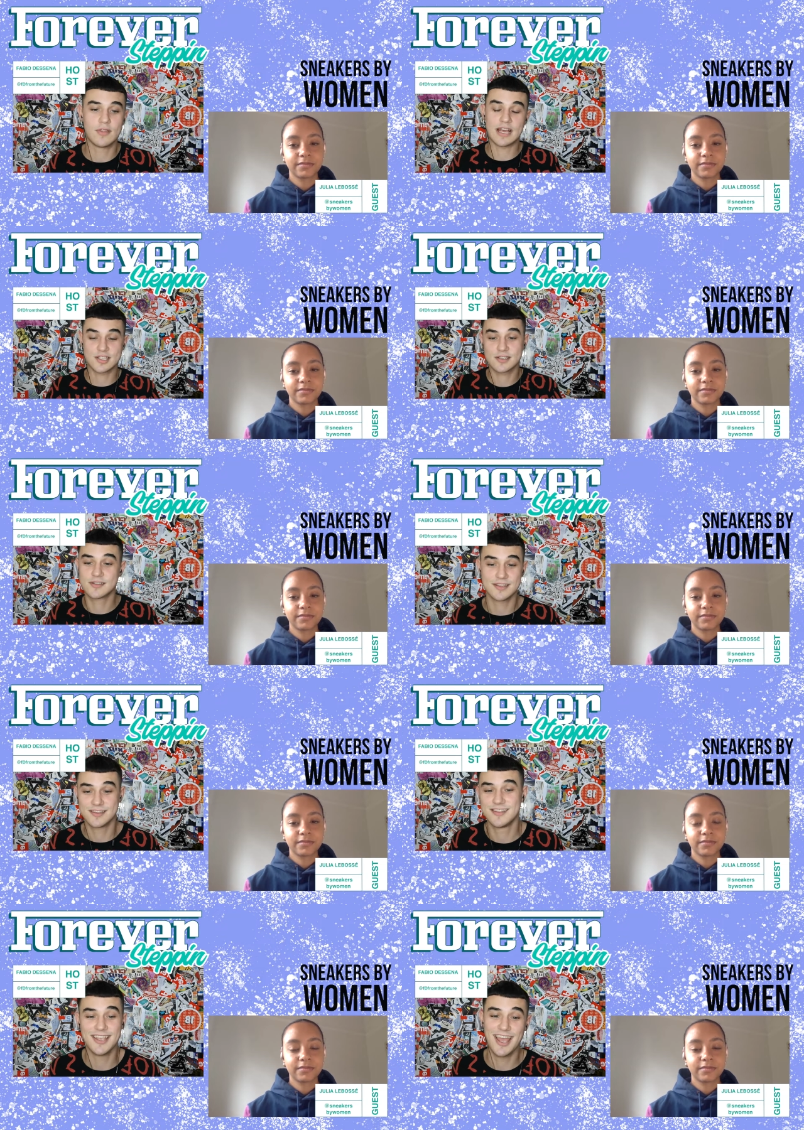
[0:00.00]
Speaker 1: that's
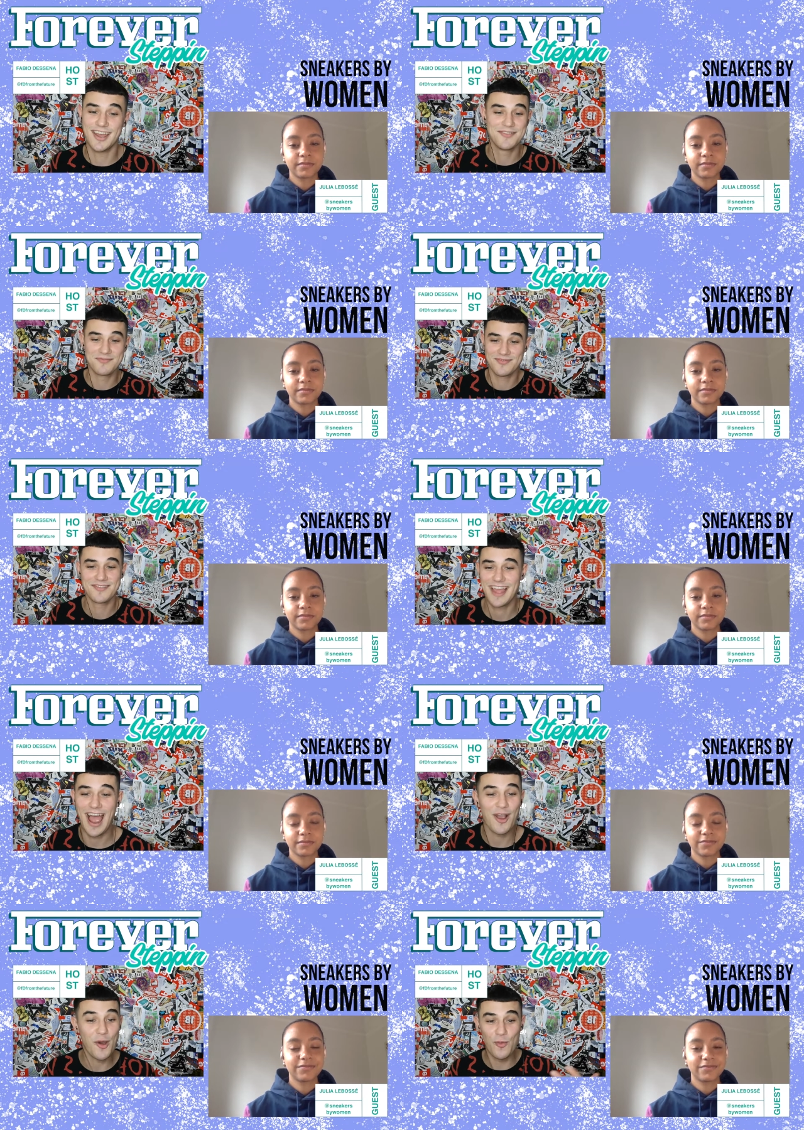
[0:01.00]
yeah.
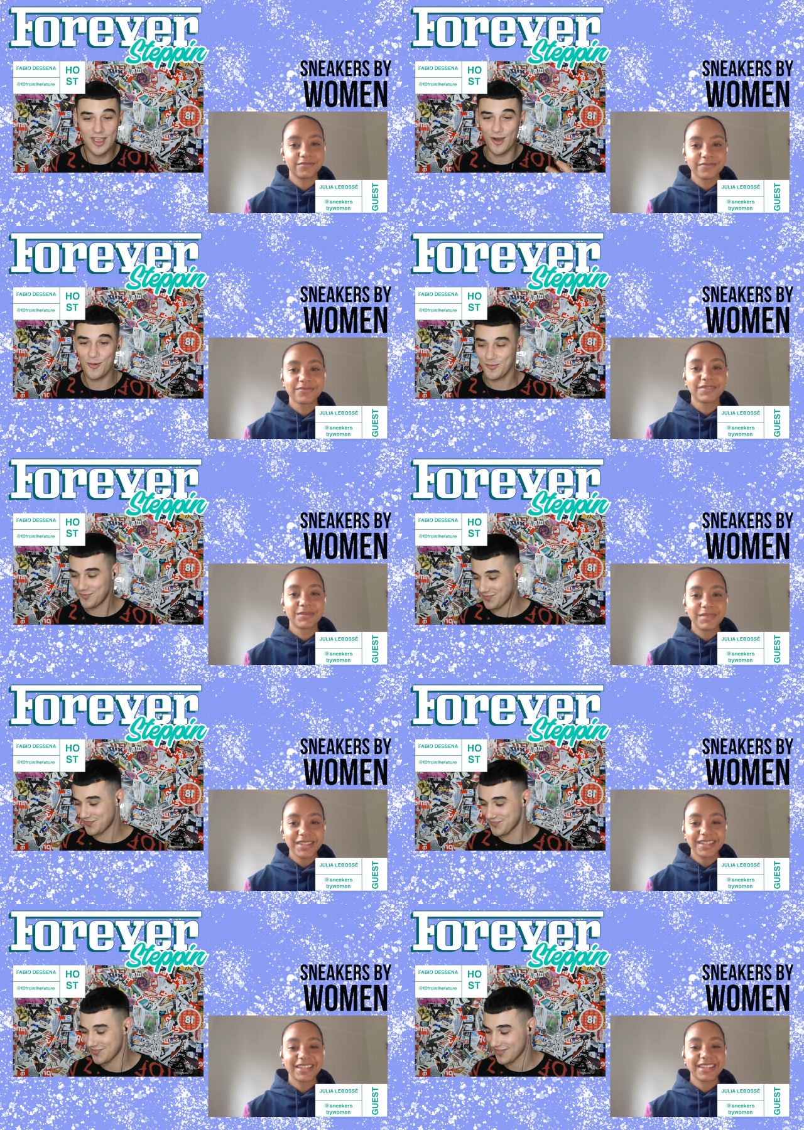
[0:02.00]
How can we help?
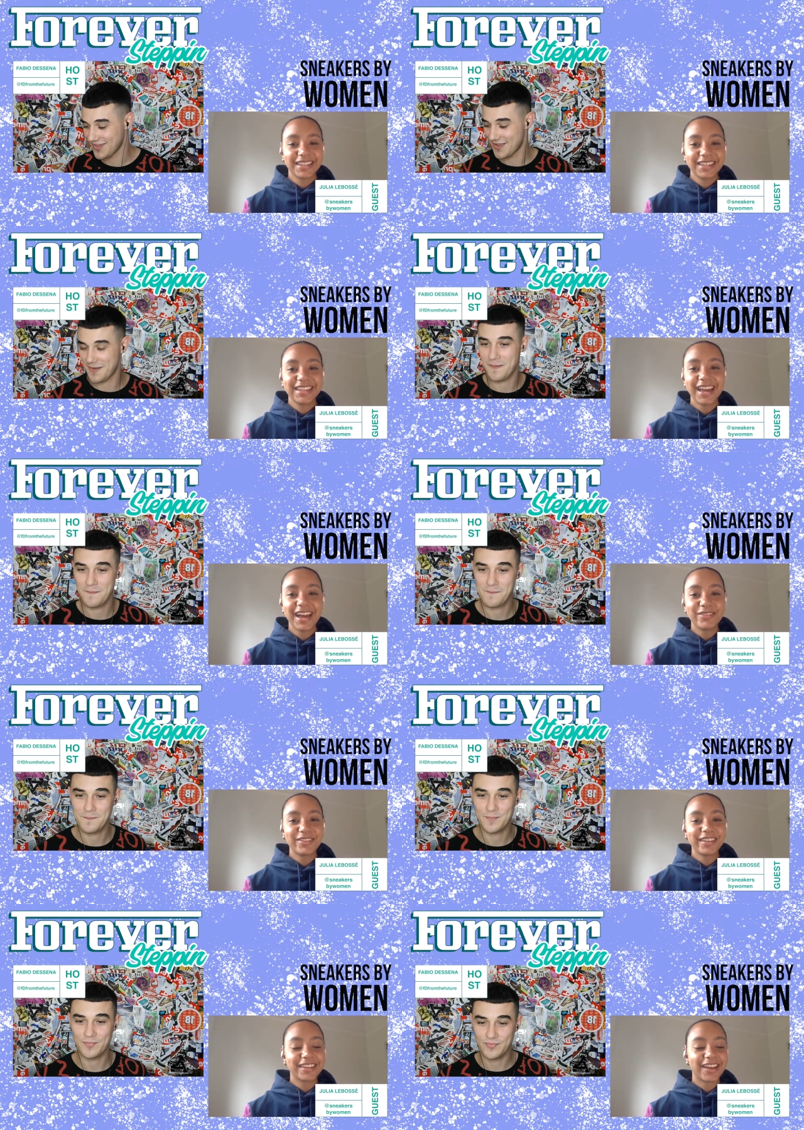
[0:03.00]
Speaker 2: Yeah, I
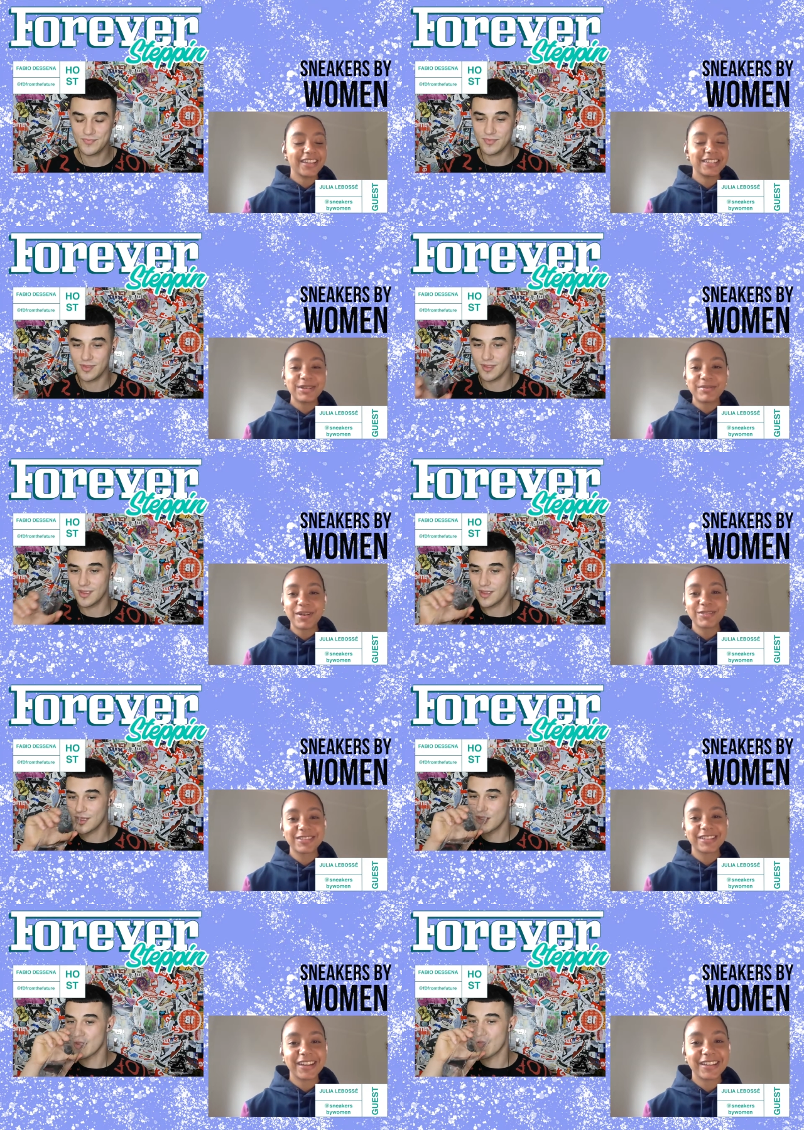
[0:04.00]
think I did a
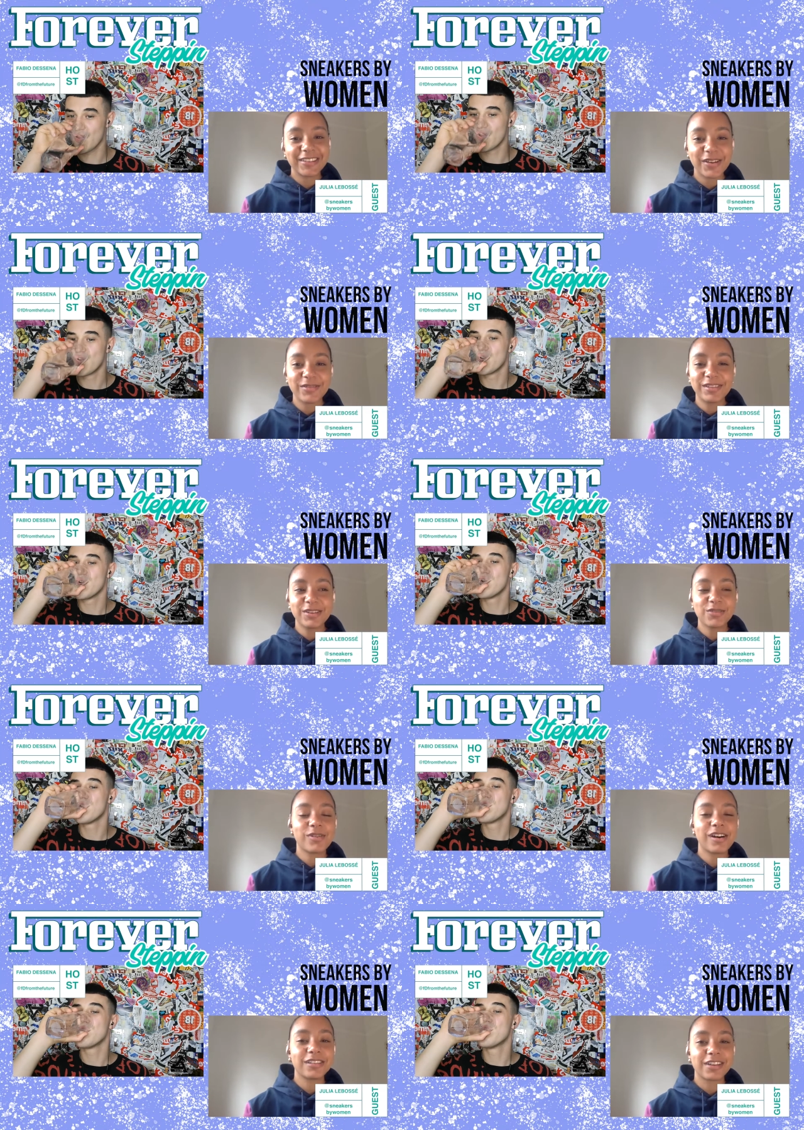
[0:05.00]
post like a little
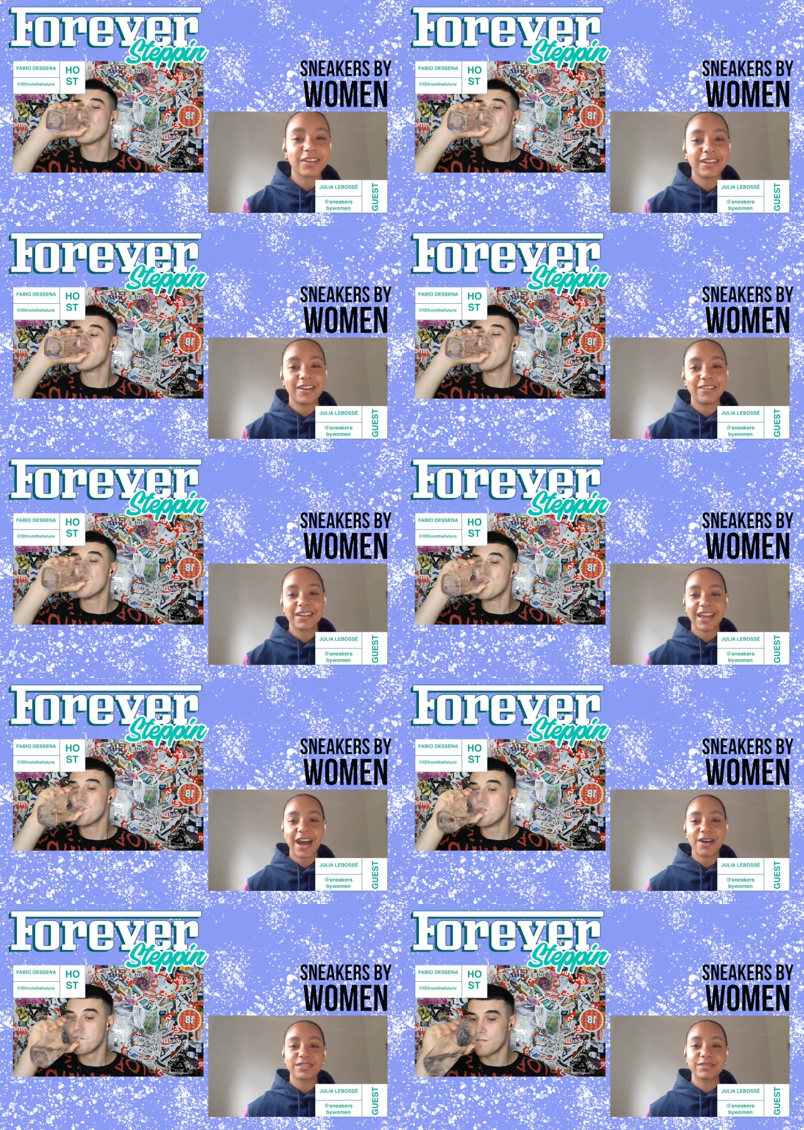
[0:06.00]
while ago now, like
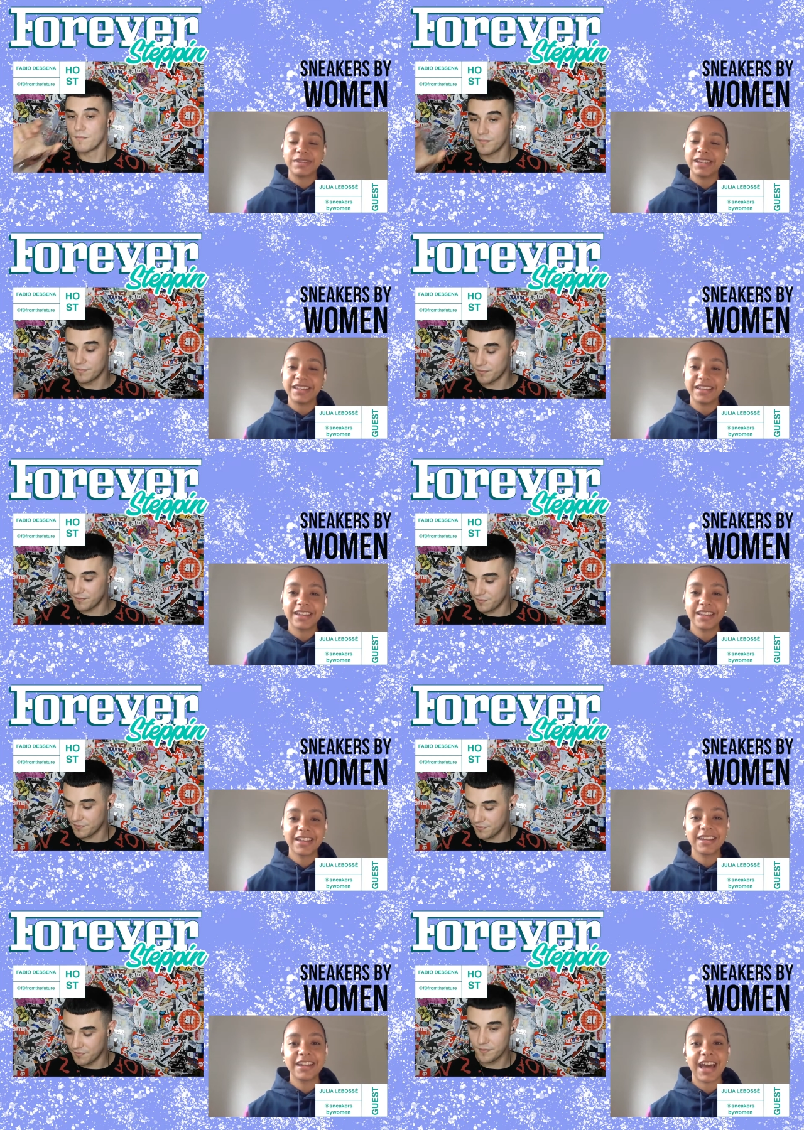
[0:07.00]
how to be
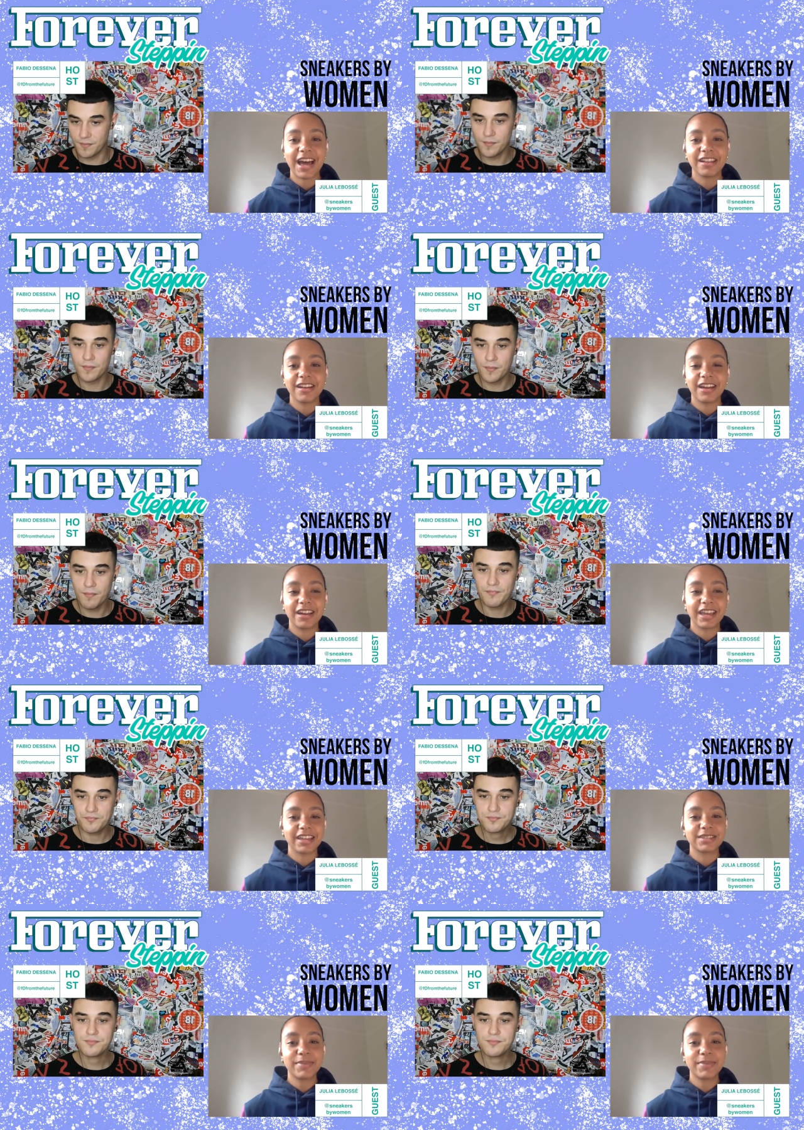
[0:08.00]
an ally, I guess,